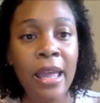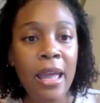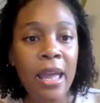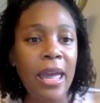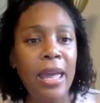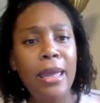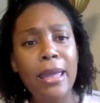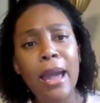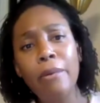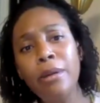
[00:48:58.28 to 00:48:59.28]

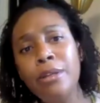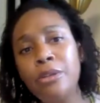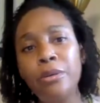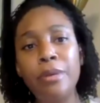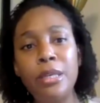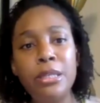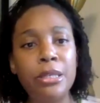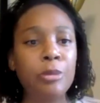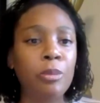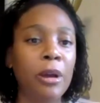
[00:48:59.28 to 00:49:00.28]
hey, I want to do a
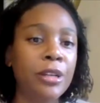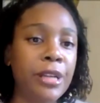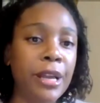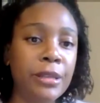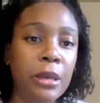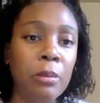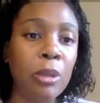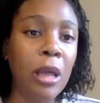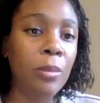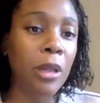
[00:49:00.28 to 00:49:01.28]
research project on
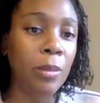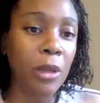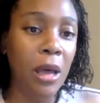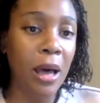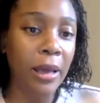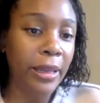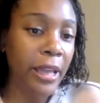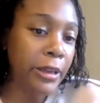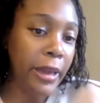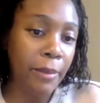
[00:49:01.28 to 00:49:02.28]
blah, blah, blah.
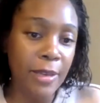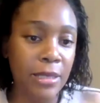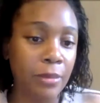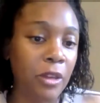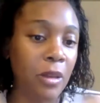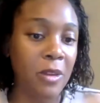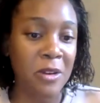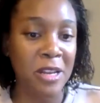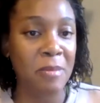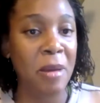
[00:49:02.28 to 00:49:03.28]
Can you get me some
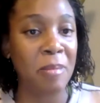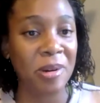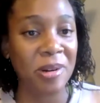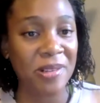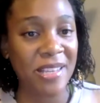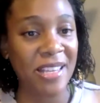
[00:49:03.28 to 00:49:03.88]
community members? And